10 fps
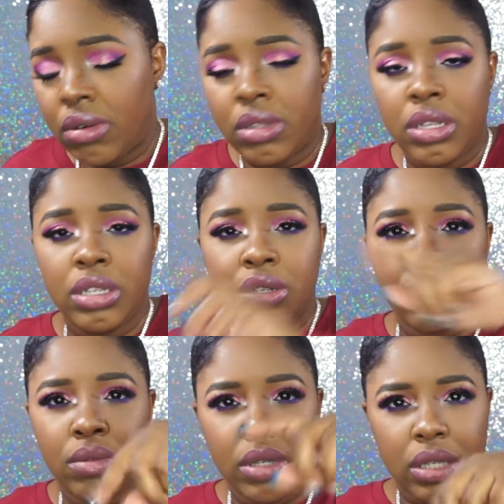on the
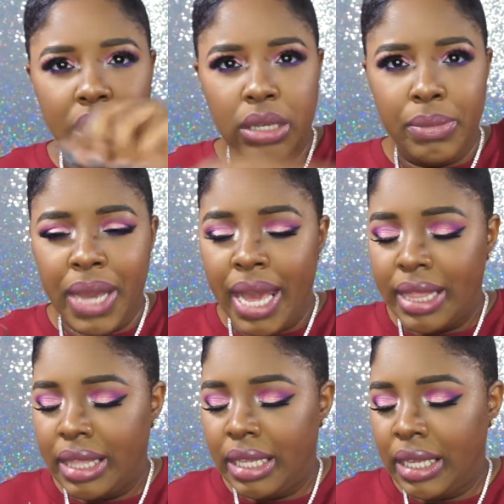little
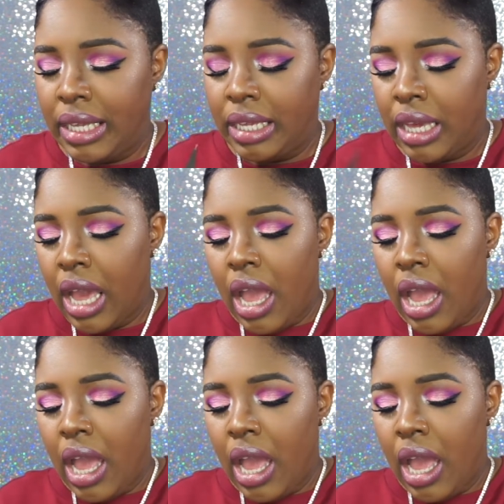keypad thingy.